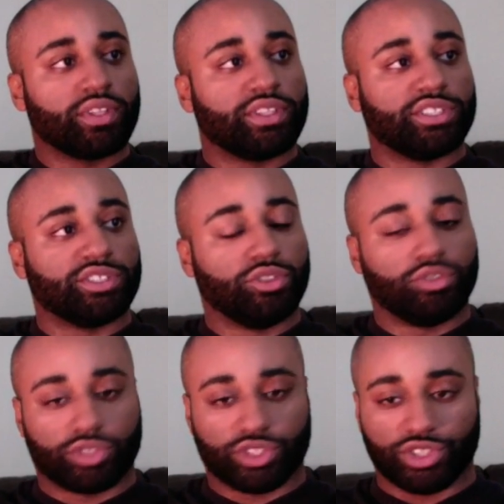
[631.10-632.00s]
these
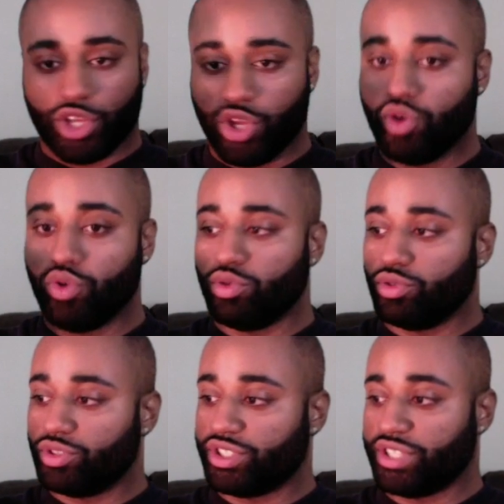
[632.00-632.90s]
dudes was
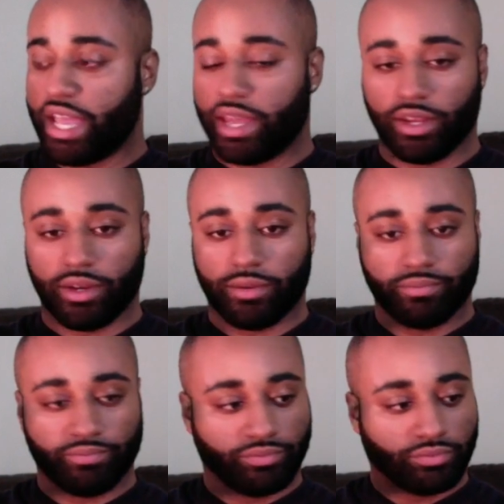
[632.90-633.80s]
huge, standing
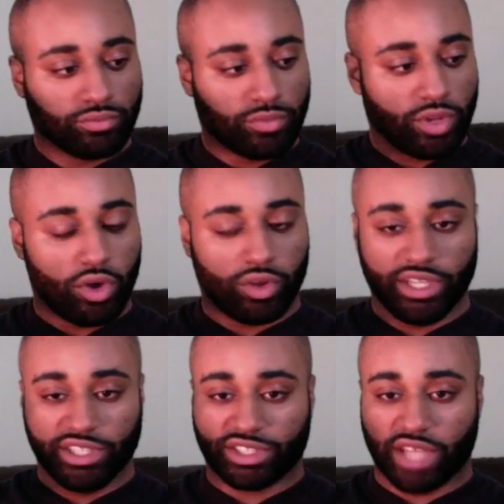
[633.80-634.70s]
on
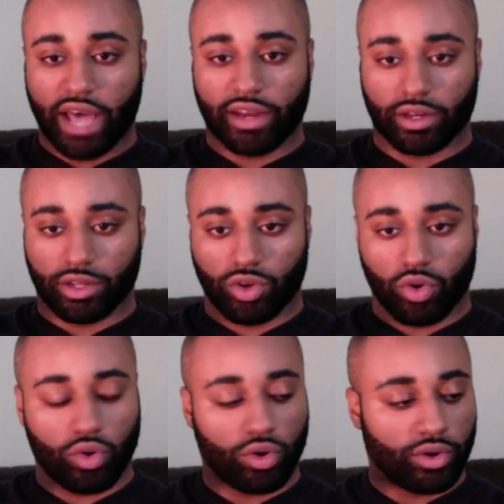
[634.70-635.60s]
each side of the
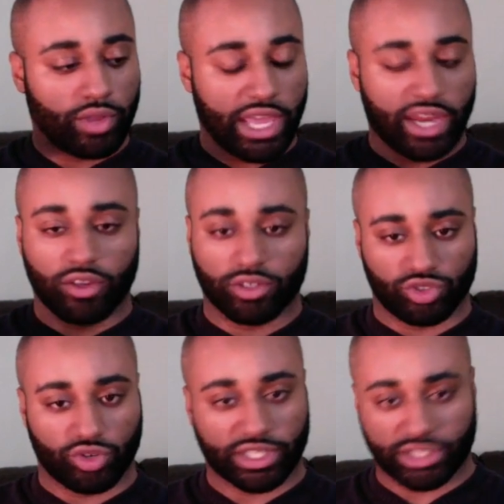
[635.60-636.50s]
door, and they was
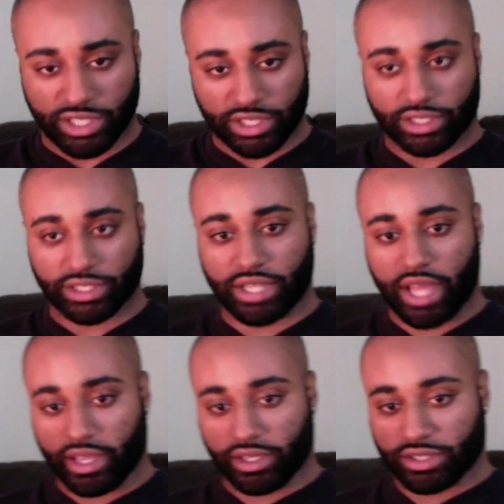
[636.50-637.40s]
dressed just as
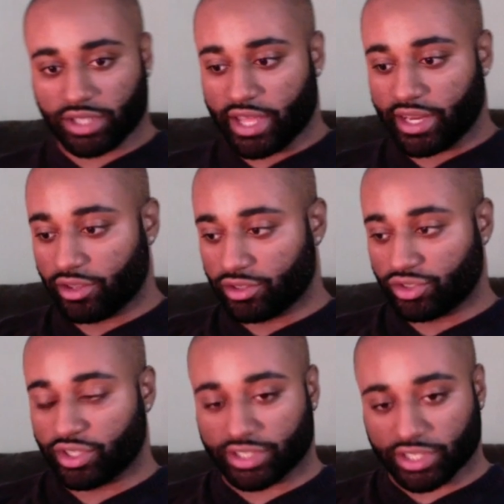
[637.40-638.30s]
nice. Like they was
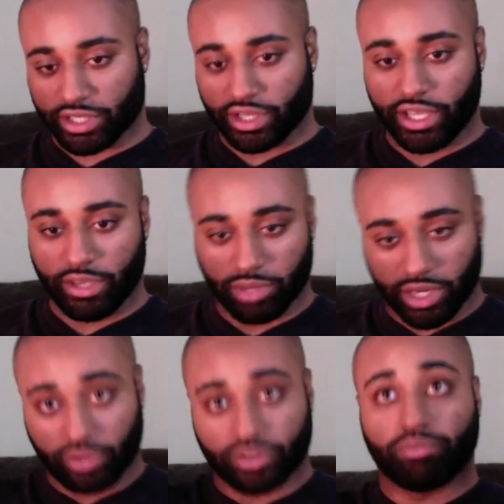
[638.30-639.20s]
dressed clean, but
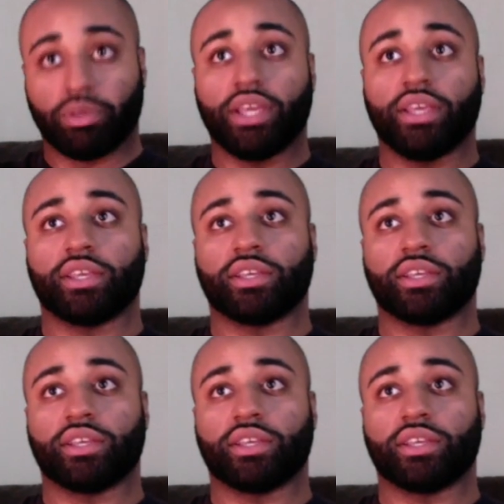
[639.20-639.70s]
they was big.